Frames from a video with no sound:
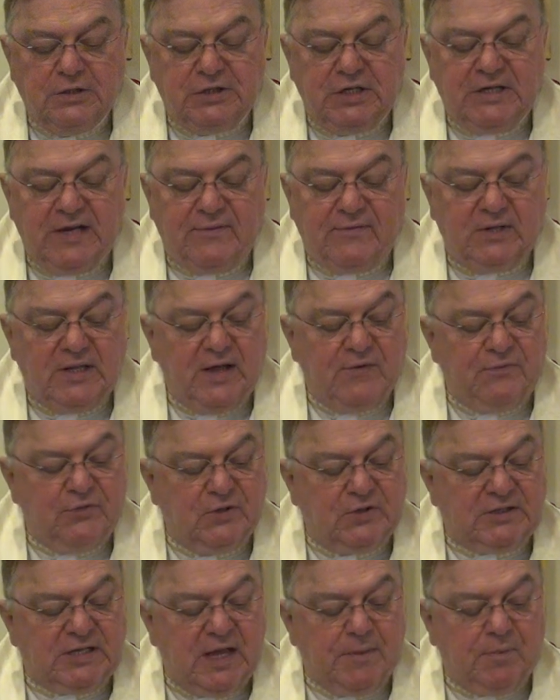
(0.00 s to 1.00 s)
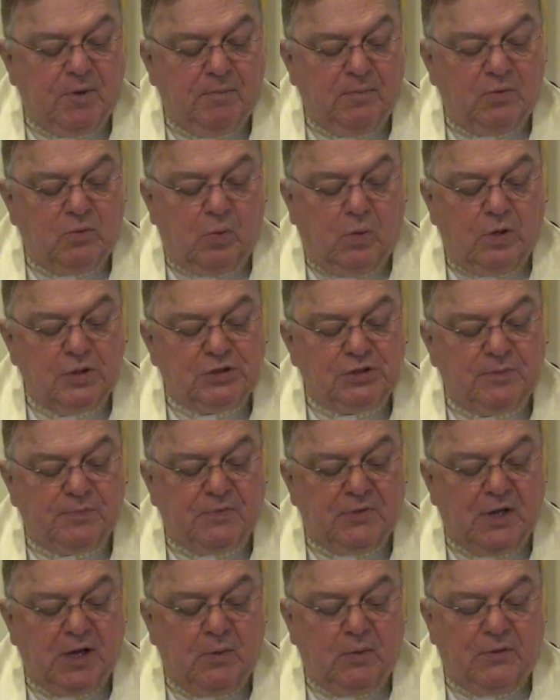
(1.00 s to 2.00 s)
She never left the temple, but
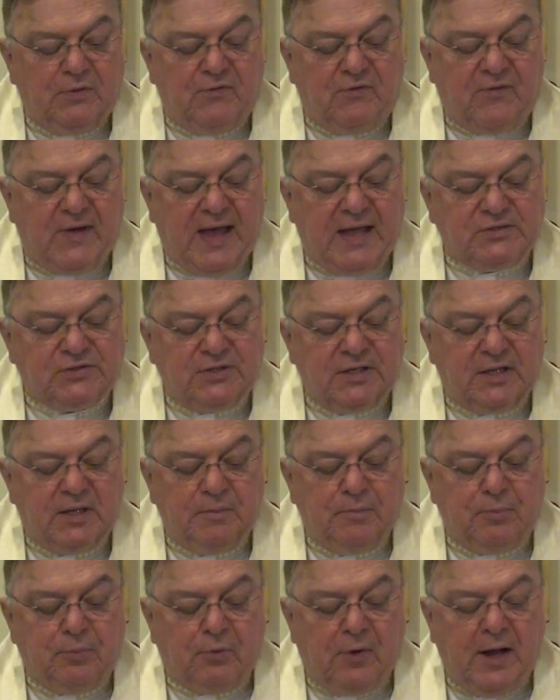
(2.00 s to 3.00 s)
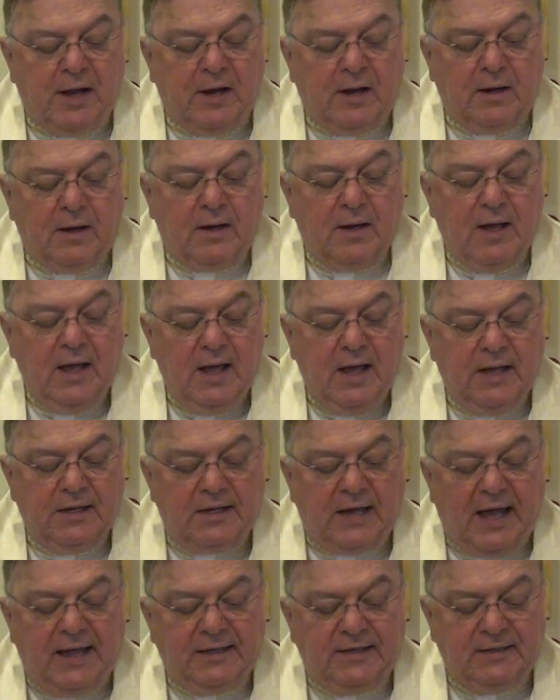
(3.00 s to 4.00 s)
worshiped there with fasting and prayer
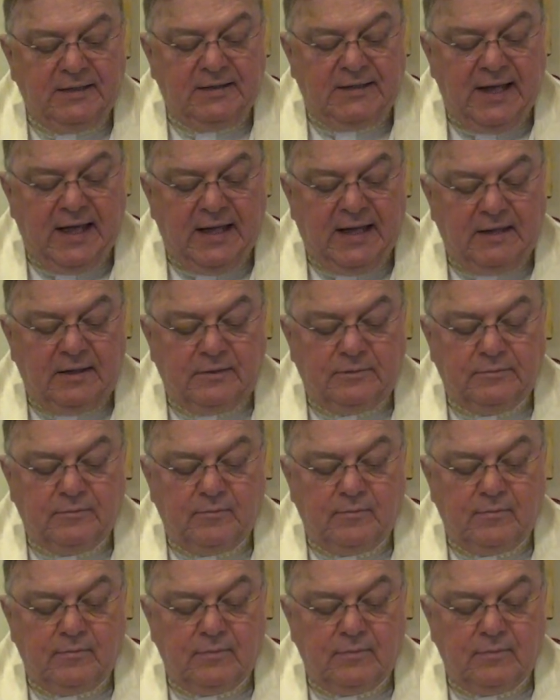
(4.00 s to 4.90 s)
night and day.